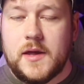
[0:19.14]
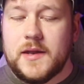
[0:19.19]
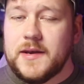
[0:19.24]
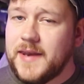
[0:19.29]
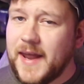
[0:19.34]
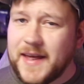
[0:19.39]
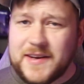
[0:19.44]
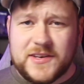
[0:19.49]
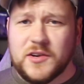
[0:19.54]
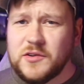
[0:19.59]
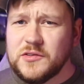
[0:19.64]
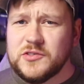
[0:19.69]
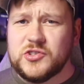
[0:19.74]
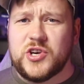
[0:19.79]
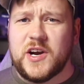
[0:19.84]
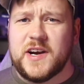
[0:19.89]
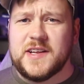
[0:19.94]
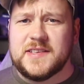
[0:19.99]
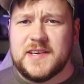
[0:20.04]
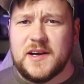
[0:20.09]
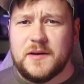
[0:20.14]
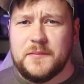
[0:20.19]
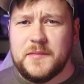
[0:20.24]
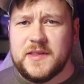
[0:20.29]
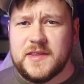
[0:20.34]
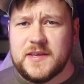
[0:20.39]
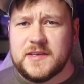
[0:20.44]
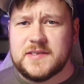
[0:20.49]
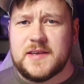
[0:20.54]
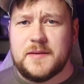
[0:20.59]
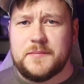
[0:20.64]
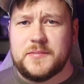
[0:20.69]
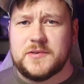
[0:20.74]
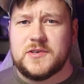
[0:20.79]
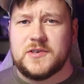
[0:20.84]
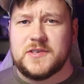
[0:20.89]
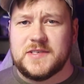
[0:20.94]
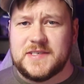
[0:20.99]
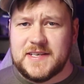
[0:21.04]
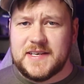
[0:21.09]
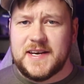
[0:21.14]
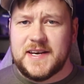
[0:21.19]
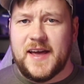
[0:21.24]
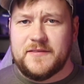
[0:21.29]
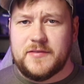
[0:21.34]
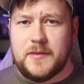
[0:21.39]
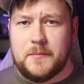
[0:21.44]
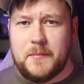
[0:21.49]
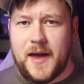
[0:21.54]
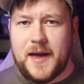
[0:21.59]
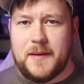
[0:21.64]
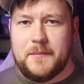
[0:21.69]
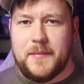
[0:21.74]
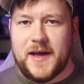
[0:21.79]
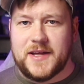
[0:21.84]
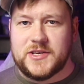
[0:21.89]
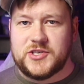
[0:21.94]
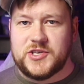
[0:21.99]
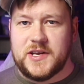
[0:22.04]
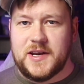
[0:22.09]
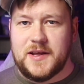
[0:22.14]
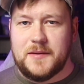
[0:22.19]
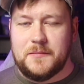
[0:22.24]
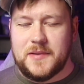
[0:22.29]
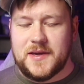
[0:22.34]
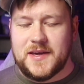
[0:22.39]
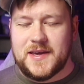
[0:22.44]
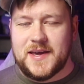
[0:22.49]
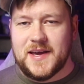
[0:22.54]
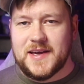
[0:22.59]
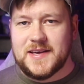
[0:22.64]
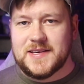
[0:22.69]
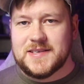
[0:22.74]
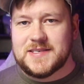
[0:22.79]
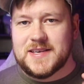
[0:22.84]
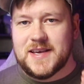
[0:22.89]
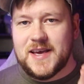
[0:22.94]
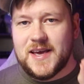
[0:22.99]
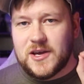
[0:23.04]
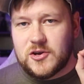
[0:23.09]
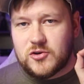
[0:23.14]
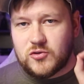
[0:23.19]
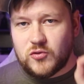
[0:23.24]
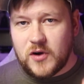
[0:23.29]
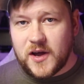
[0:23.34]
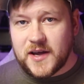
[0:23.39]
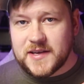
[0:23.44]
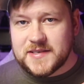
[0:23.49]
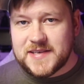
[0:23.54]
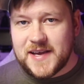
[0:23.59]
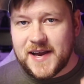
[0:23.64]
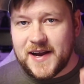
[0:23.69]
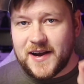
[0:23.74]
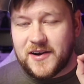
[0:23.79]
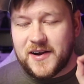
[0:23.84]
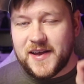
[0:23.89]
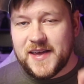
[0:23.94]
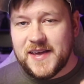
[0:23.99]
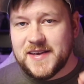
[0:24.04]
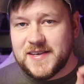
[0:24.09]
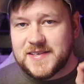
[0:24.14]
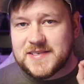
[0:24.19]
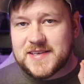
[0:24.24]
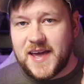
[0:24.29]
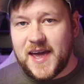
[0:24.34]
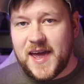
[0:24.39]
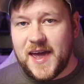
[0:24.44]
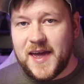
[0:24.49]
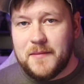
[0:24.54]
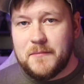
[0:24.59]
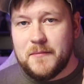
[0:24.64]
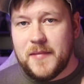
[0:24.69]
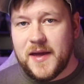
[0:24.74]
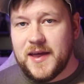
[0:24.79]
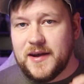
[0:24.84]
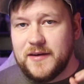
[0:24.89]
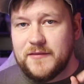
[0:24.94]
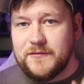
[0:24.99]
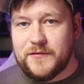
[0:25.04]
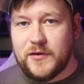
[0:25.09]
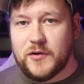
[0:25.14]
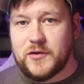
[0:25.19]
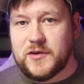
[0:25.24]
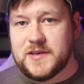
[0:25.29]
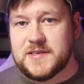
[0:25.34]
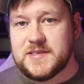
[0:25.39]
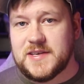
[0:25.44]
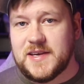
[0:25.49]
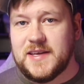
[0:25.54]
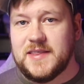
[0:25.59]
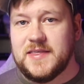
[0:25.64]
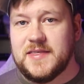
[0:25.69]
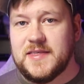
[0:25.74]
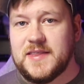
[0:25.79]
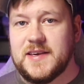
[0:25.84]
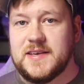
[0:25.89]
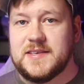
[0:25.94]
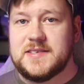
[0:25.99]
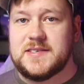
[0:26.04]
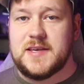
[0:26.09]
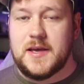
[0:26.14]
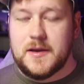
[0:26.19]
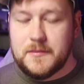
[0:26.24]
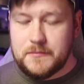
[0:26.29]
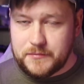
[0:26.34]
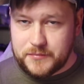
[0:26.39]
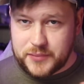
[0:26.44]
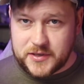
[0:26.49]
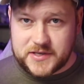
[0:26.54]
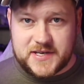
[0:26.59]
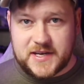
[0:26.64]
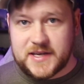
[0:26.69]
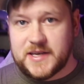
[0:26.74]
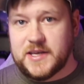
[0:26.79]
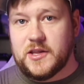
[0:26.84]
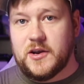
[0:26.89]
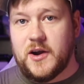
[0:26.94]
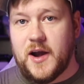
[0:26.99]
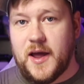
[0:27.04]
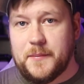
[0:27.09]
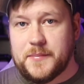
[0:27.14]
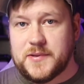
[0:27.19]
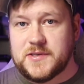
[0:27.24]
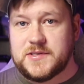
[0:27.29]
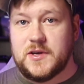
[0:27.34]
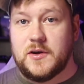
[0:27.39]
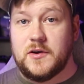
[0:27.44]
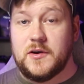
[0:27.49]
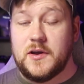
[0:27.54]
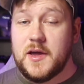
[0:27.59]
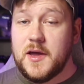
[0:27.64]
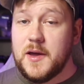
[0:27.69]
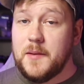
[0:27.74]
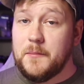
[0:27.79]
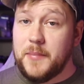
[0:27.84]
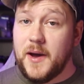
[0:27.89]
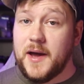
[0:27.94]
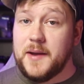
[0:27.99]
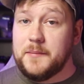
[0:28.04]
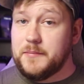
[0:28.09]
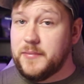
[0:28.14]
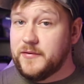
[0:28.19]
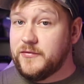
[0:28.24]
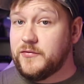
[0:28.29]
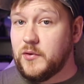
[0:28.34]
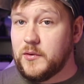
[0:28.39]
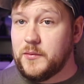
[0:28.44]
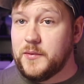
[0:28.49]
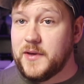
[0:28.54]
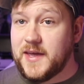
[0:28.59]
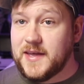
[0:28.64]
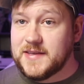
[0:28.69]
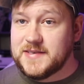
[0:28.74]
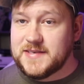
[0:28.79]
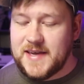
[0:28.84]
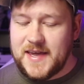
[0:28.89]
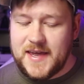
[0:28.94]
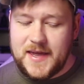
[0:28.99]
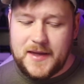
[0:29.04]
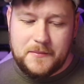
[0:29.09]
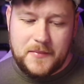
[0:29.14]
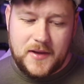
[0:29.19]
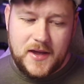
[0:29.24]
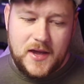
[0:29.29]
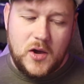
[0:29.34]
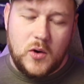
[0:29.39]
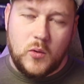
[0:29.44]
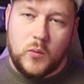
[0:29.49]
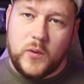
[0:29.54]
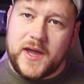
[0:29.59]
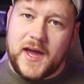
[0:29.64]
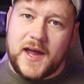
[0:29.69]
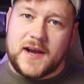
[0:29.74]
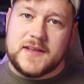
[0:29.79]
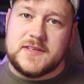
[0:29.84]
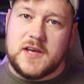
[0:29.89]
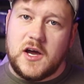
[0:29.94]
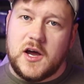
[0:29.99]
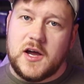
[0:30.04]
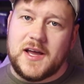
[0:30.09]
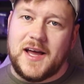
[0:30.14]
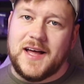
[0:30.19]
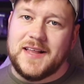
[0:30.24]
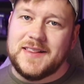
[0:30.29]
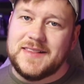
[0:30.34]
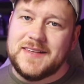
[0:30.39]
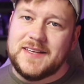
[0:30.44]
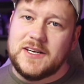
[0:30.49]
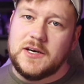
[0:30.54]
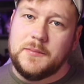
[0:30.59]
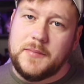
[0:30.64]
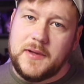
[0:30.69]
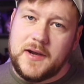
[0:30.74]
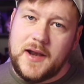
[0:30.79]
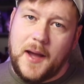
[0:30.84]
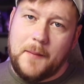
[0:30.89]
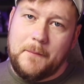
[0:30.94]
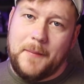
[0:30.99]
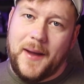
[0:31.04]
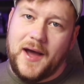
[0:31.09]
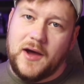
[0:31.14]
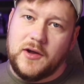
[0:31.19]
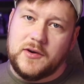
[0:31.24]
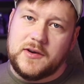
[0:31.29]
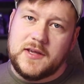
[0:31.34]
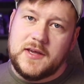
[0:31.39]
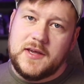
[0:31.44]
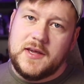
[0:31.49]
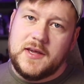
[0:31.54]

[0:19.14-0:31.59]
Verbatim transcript: Now, don't try to tell me this episode didn't have the Bad Batch in it because Crosshair is a main focus in this particular episode. But before we get to him, we got to talk a little bit about